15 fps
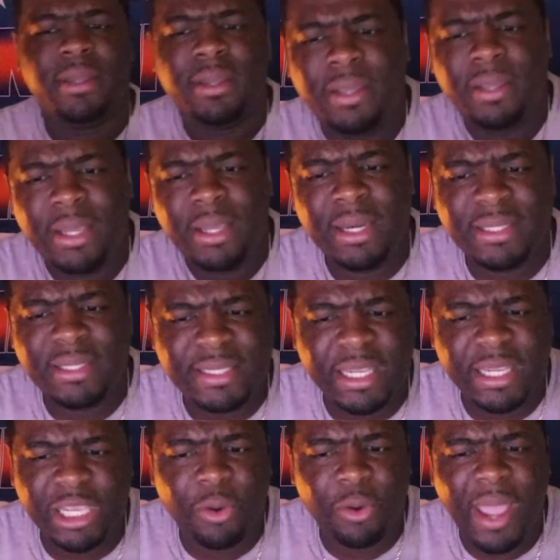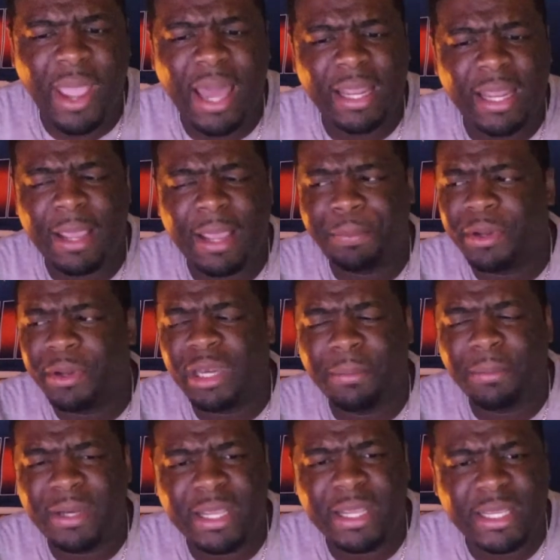And Ezekiel Elliott putting up
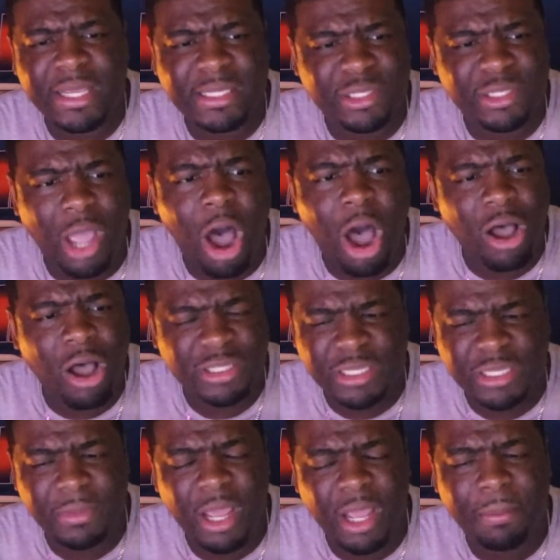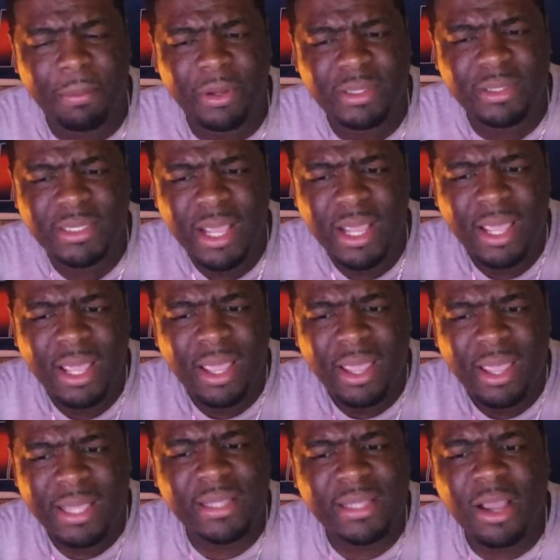these awesome numbers is
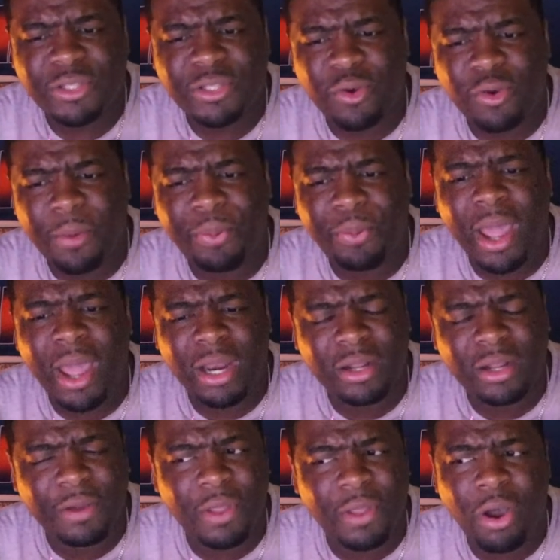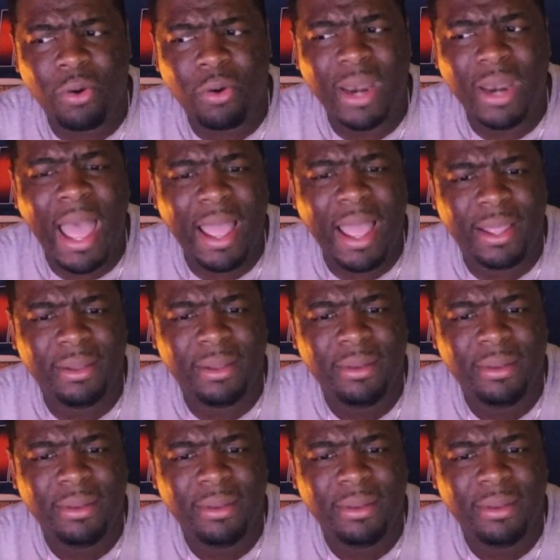also a product of the O-line.